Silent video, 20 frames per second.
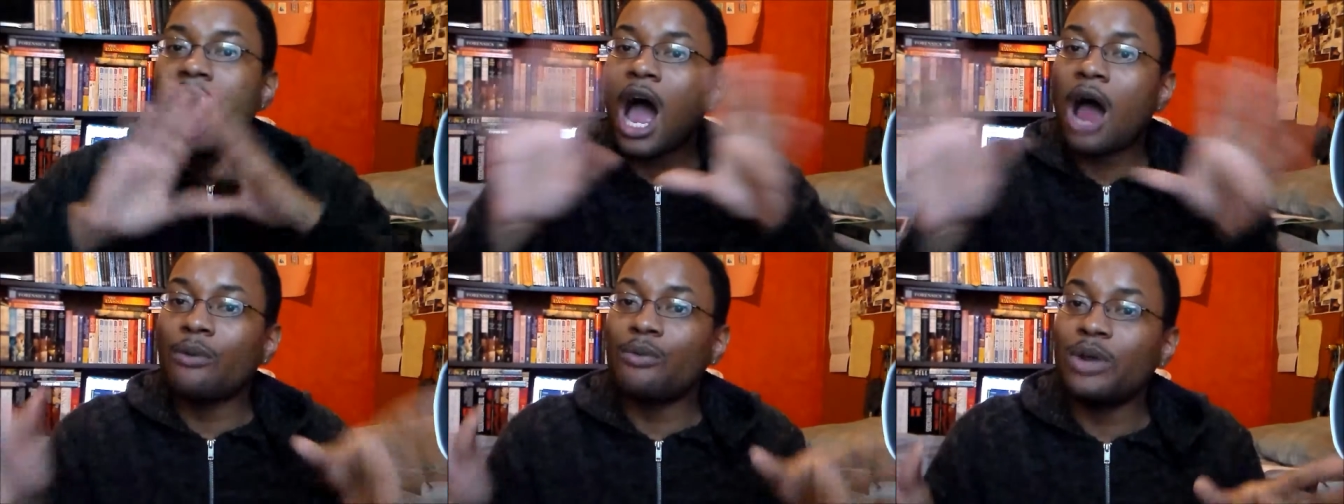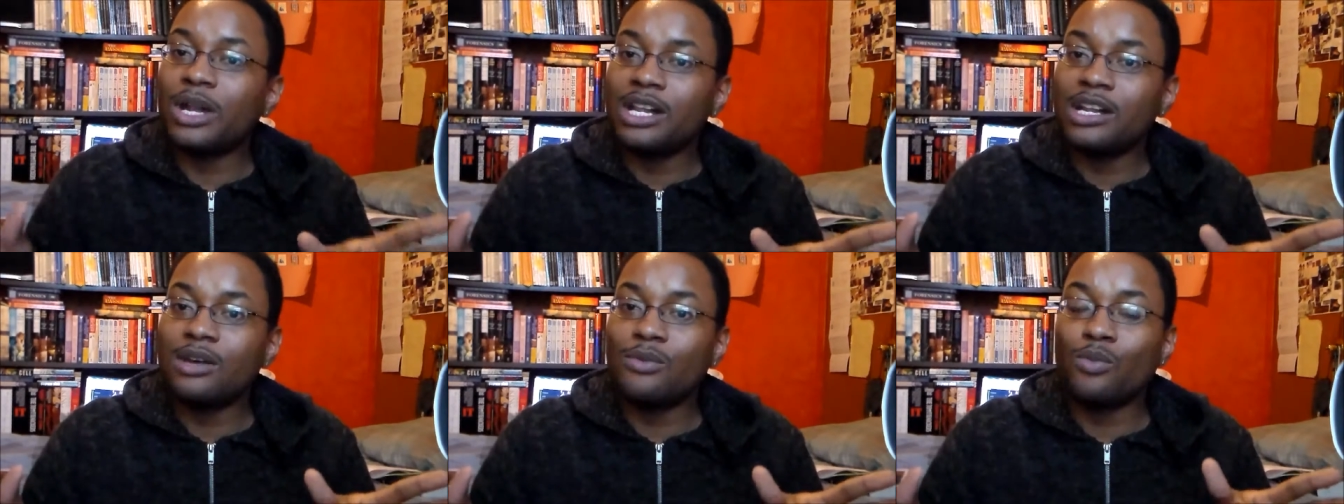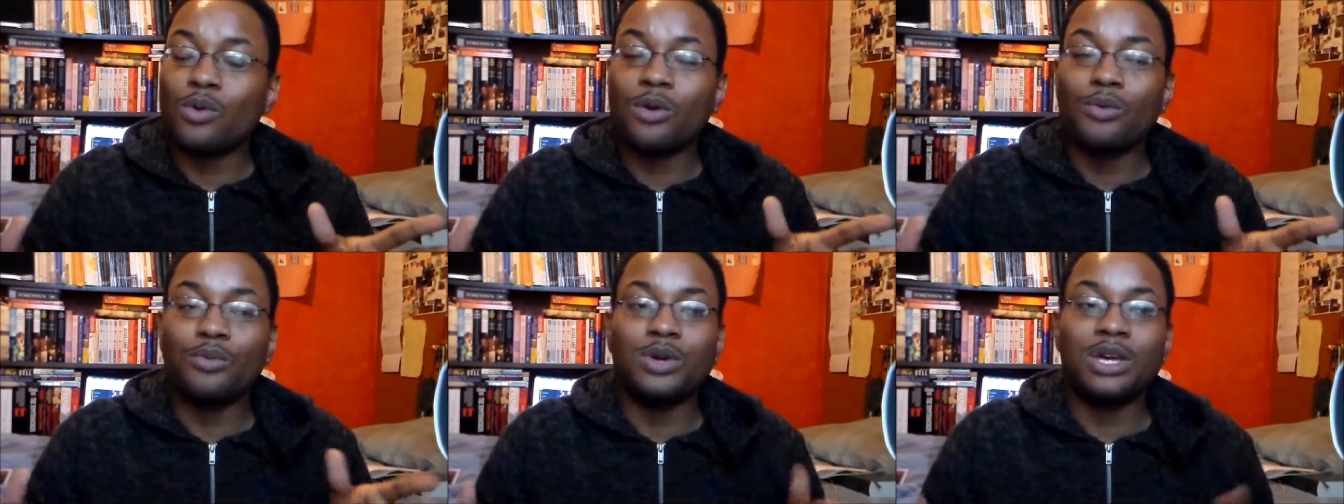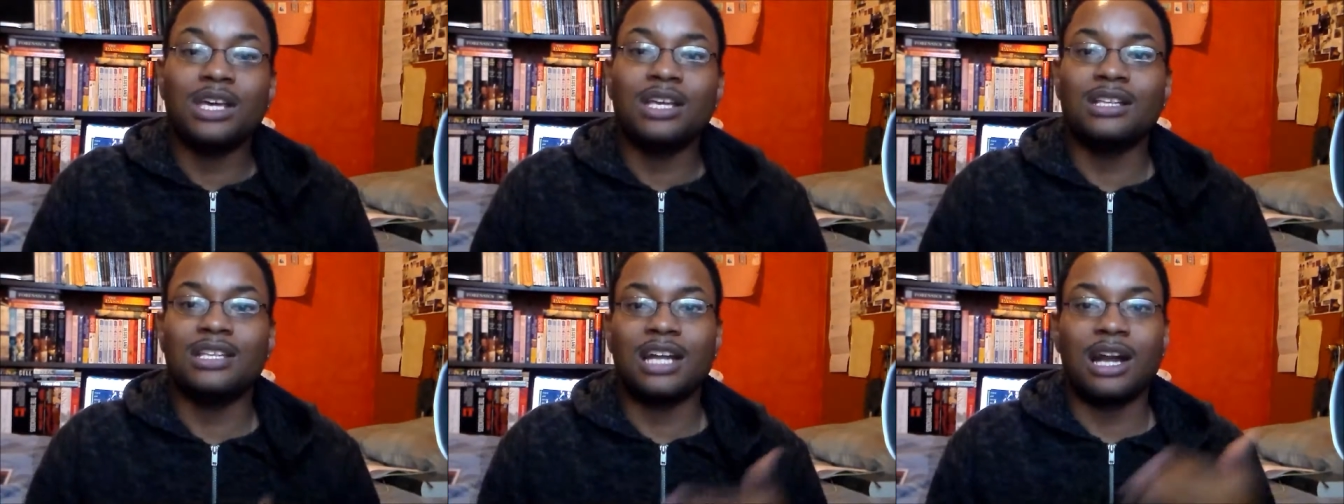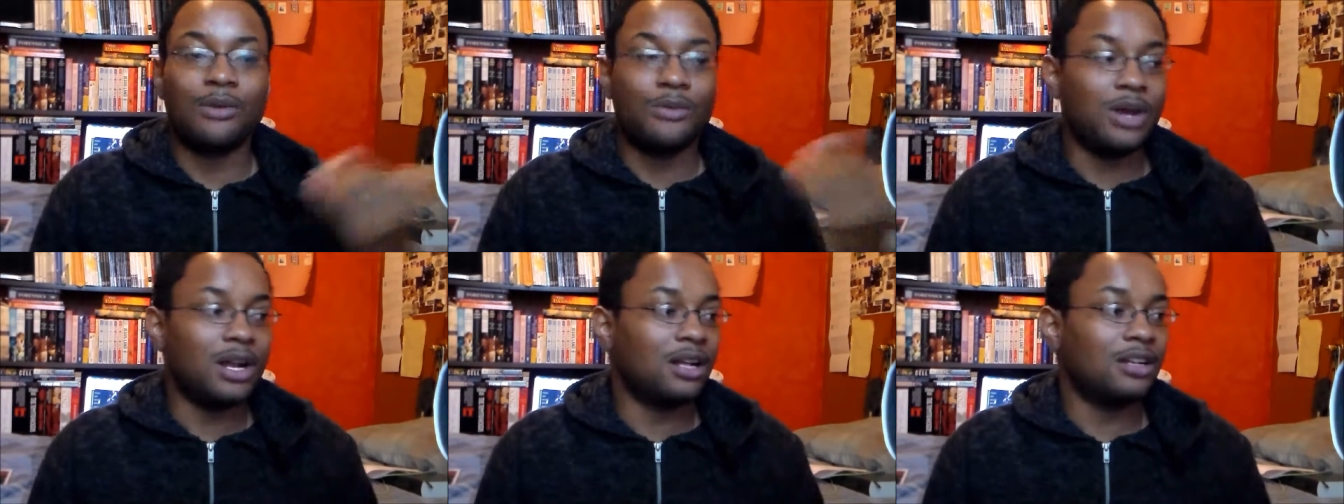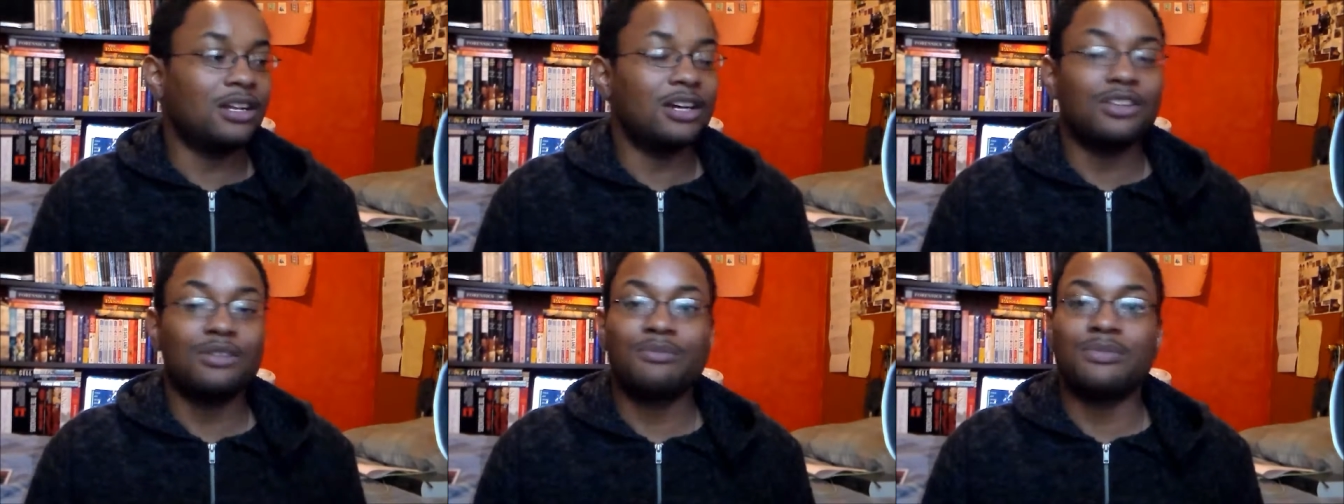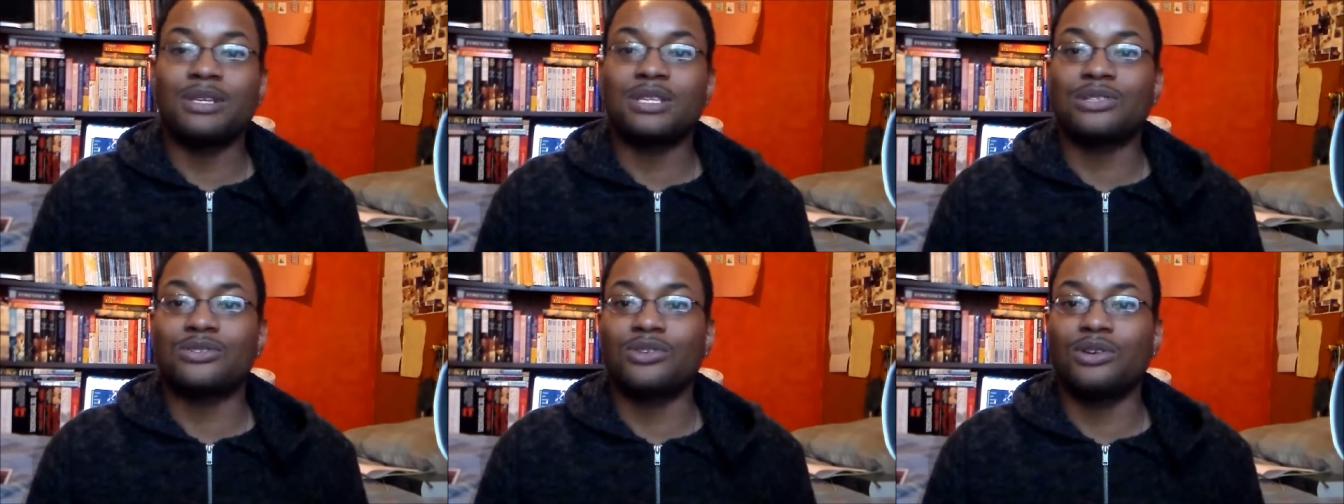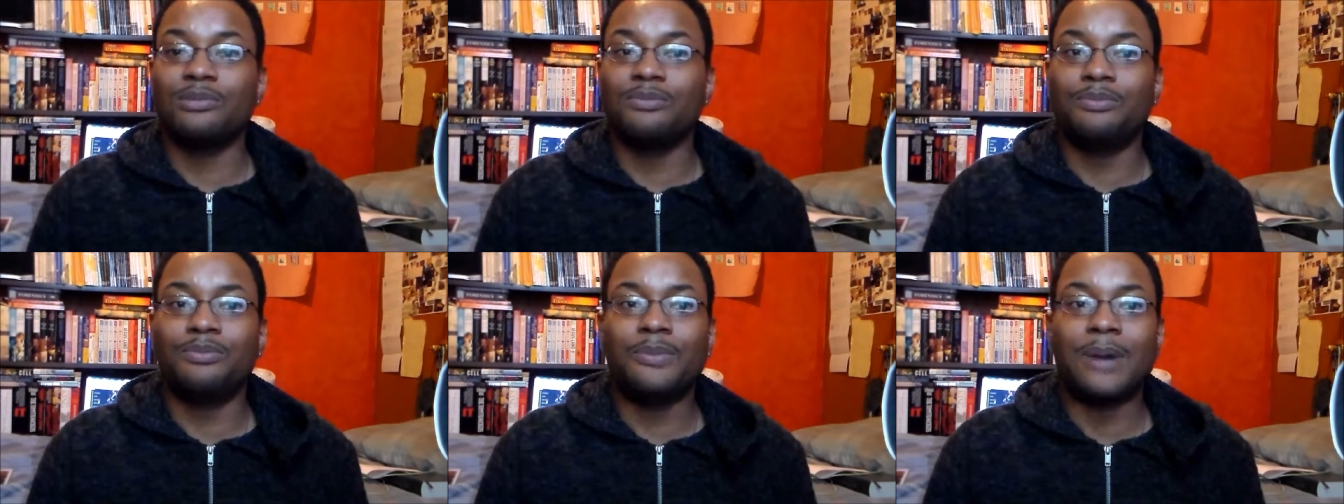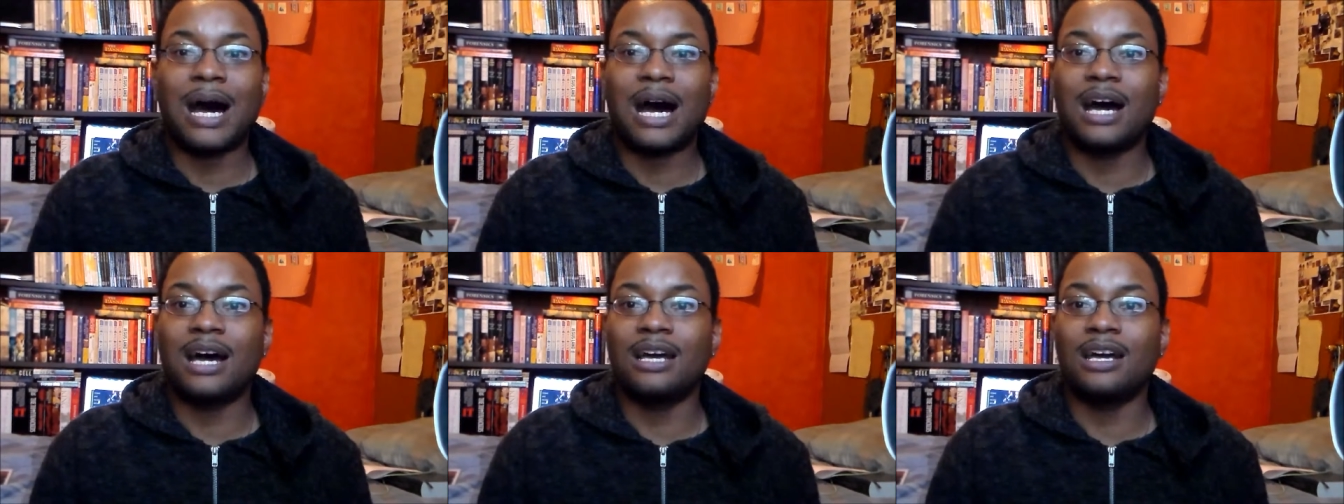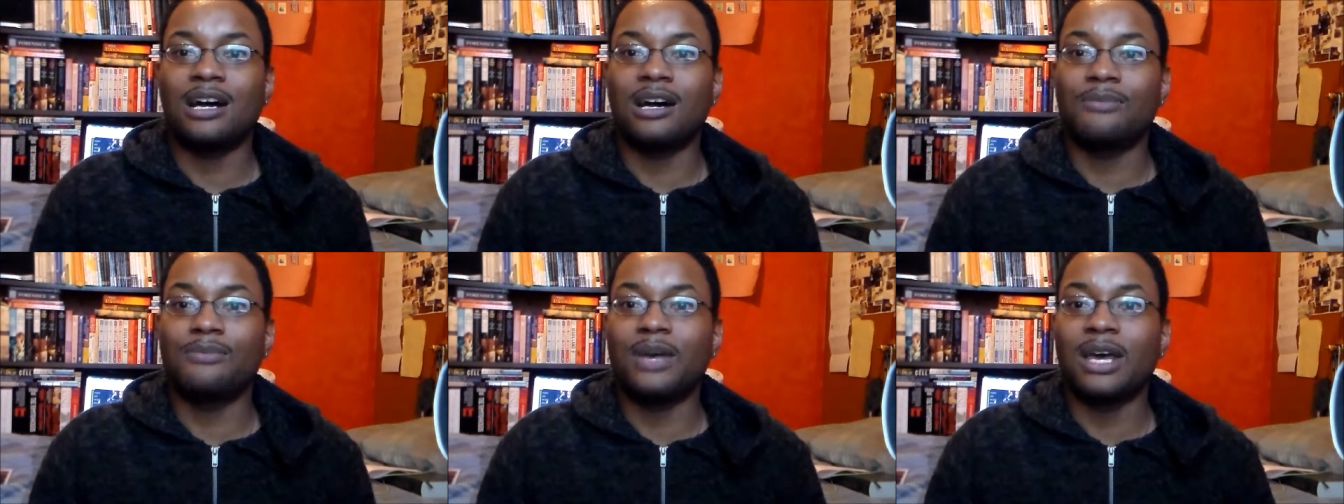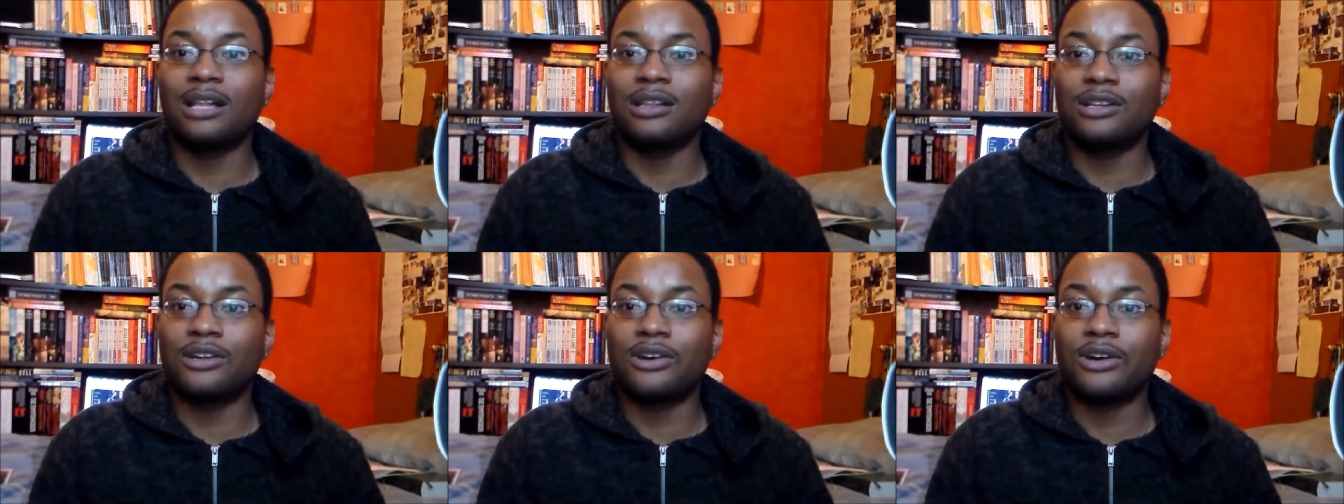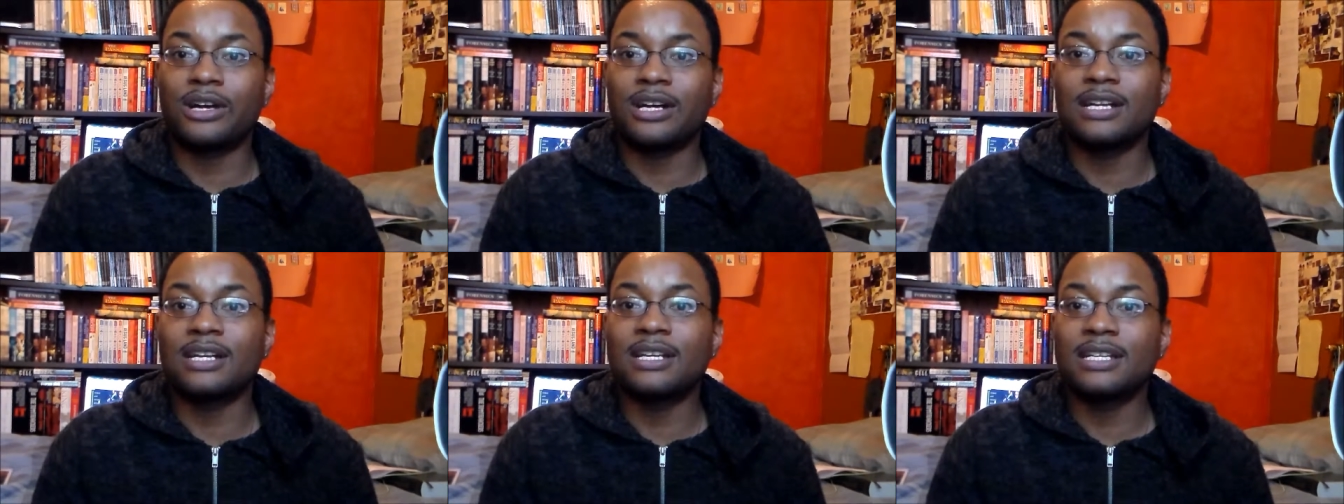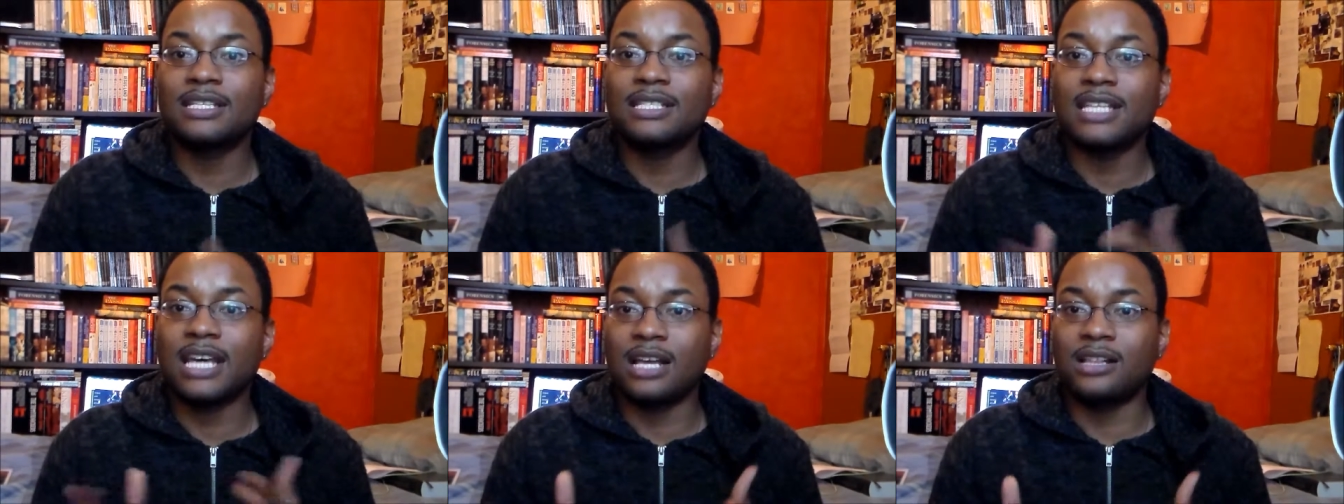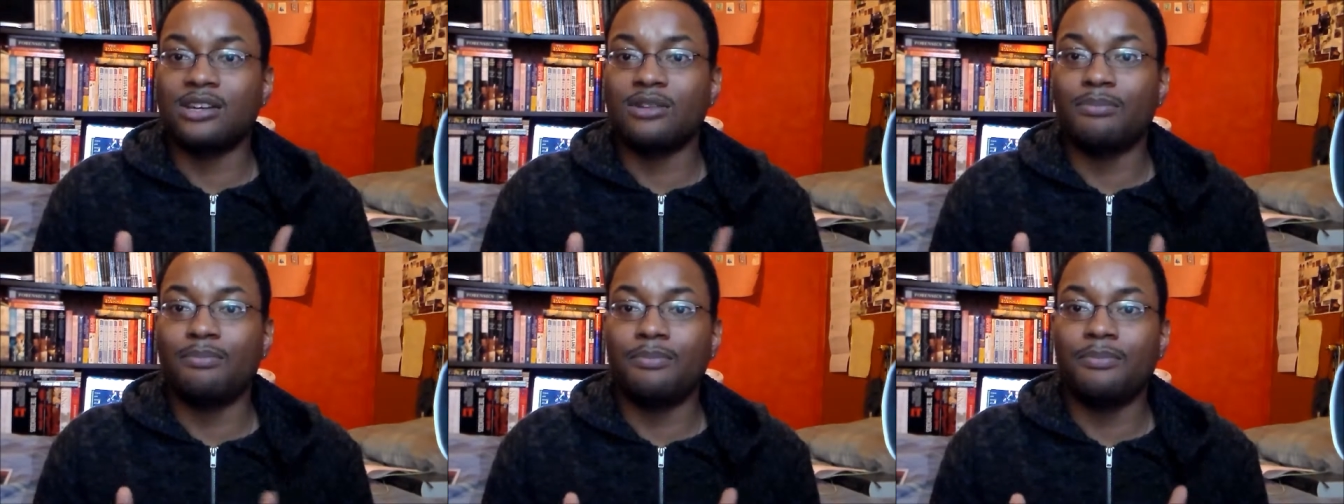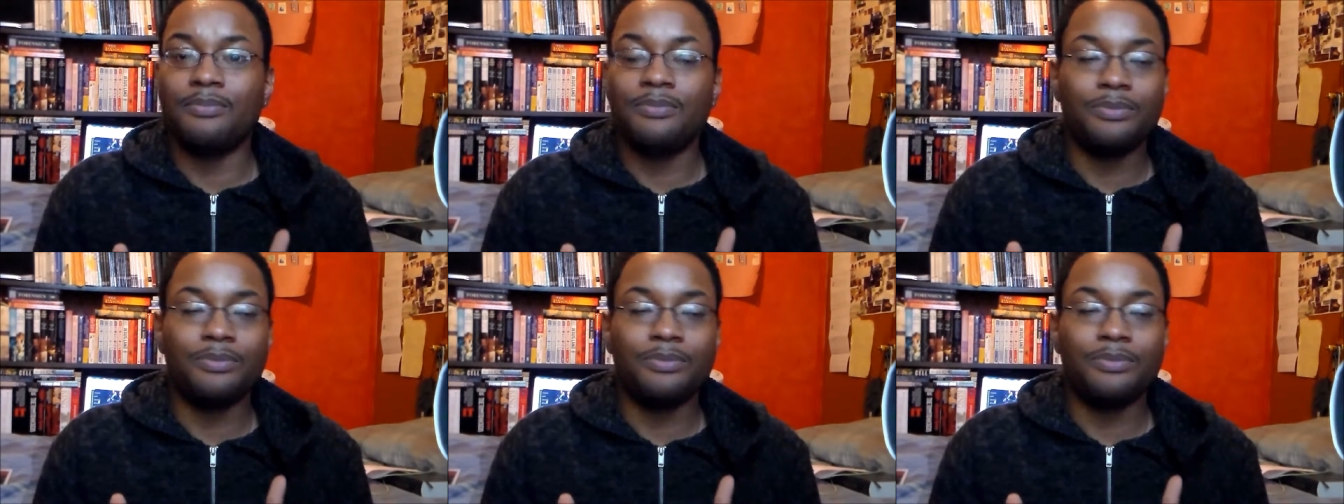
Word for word: I read it in one week and then I read another mystery by um, Eleanor Taylor